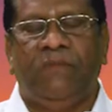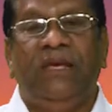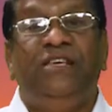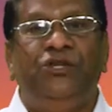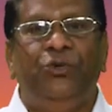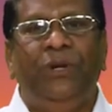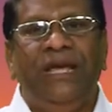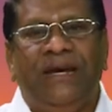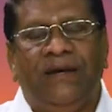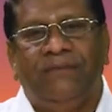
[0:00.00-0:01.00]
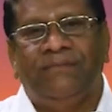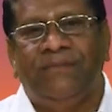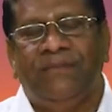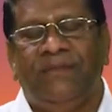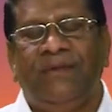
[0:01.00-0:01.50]
is unique,
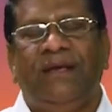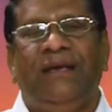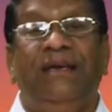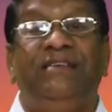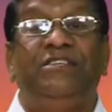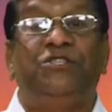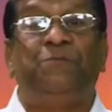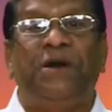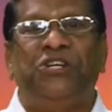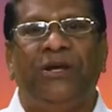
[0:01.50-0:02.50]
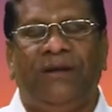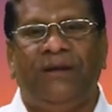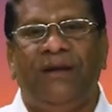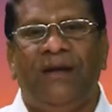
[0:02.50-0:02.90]
is special,